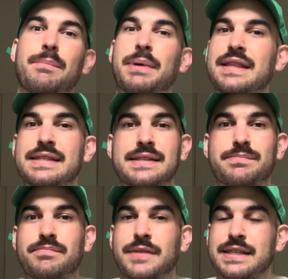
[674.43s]
this
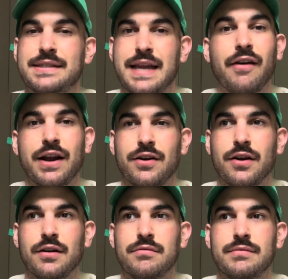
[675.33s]

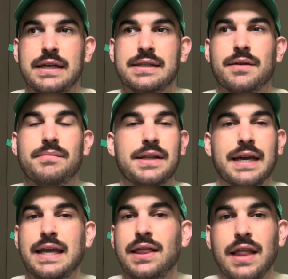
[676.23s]
narrator is like
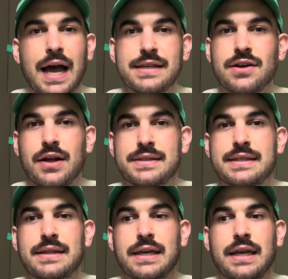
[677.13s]
he lies
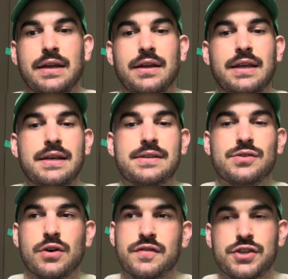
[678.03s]
constantly. He's
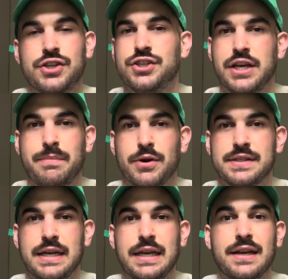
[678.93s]
sort of just a shitty
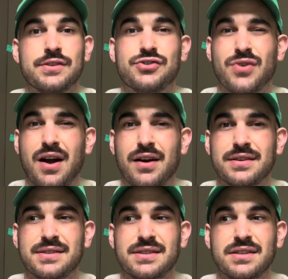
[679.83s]
person. He does
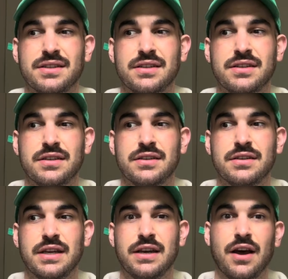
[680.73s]
drugs
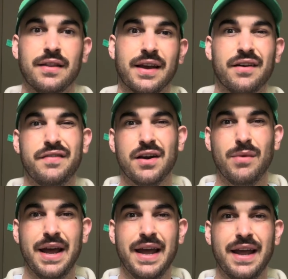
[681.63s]
and not in like a fun
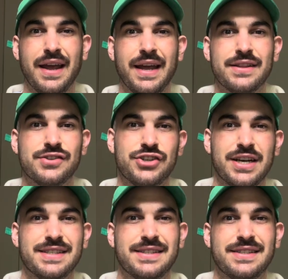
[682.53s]
way. It's
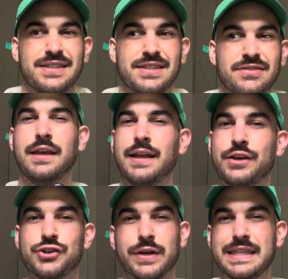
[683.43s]
just he like
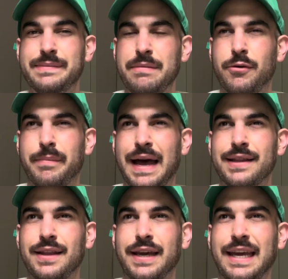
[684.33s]
treats people
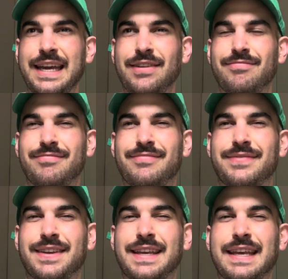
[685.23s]
badly.
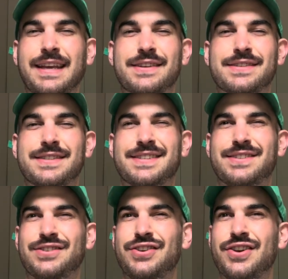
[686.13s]
He's
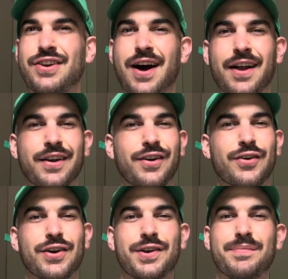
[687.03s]
not a
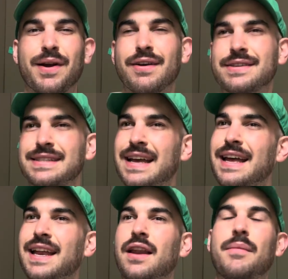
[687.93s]
good
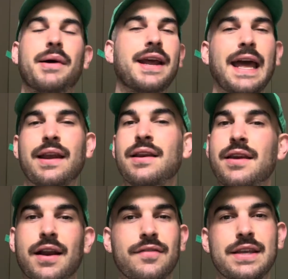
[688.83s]
person. But again,
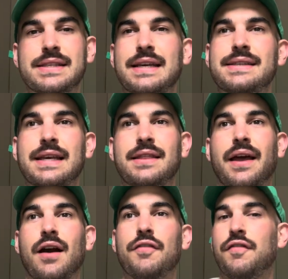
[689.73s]
none of these things in
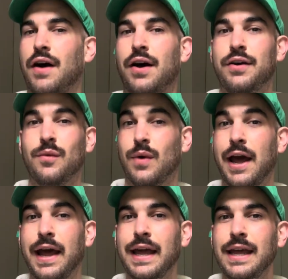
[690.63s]
like a fun
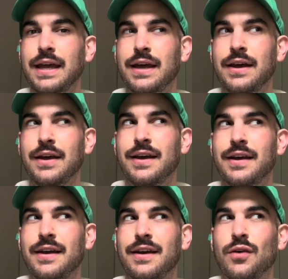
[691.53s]
way,
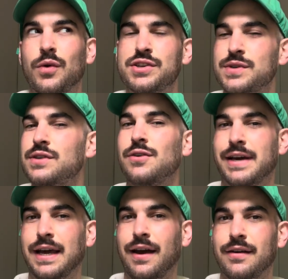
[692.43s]
which was
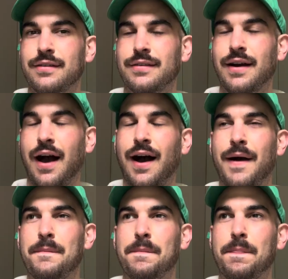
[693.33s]
annoying.
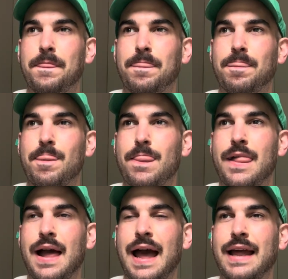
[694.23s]

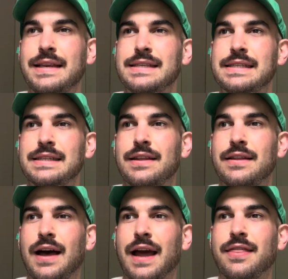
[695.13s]
And
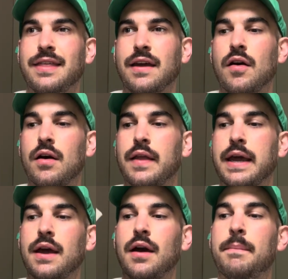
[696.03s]
I think
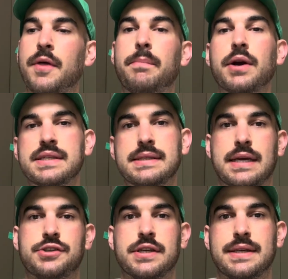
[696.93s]
like the book is
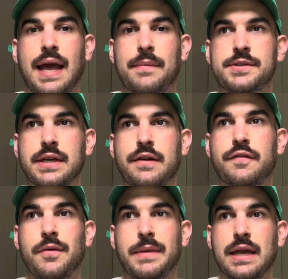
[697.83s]
essentially encapsulated
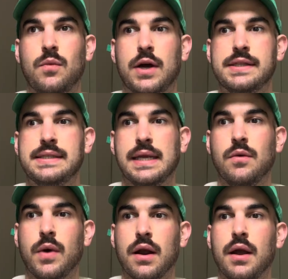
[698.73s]
for me in one scene
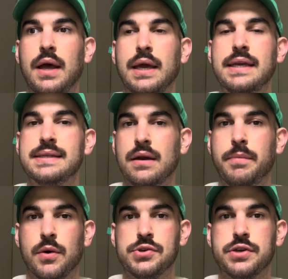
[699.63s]
where he's at a
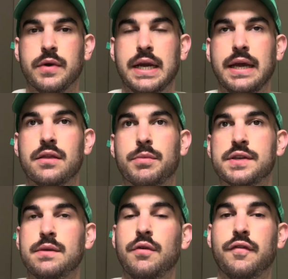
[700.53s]
poetry reading and the
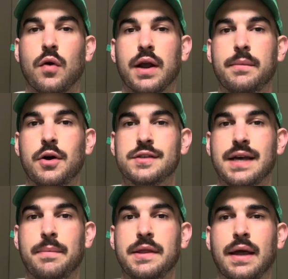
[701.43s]
person before him goes
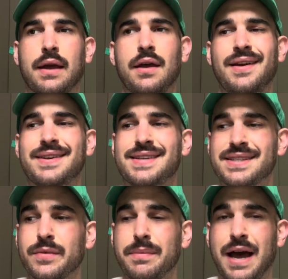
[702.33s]
up and like does
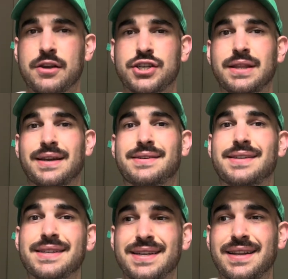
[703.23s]
it with passion, like
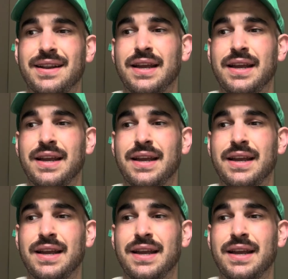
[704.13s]
does it